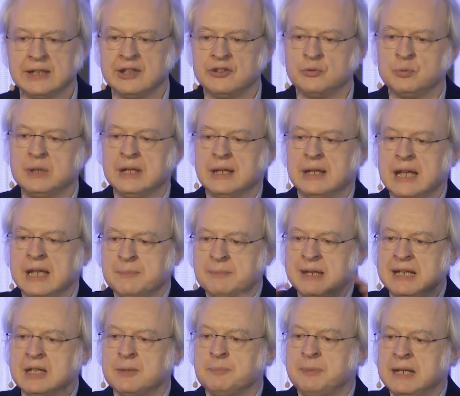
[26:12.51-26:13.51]
As we
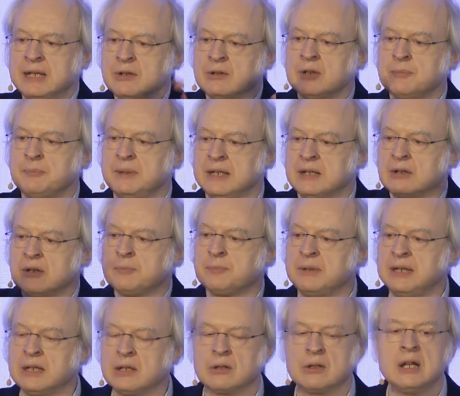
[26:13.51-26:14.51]
make it bigger and bigger and
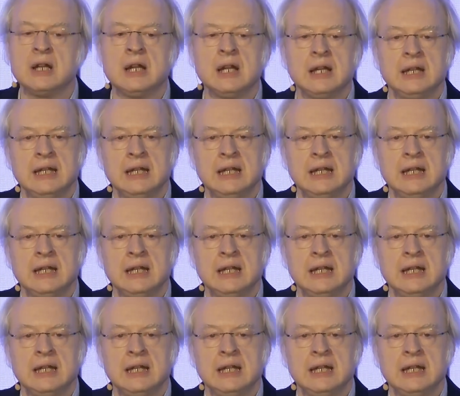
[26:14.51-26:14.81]
bigger,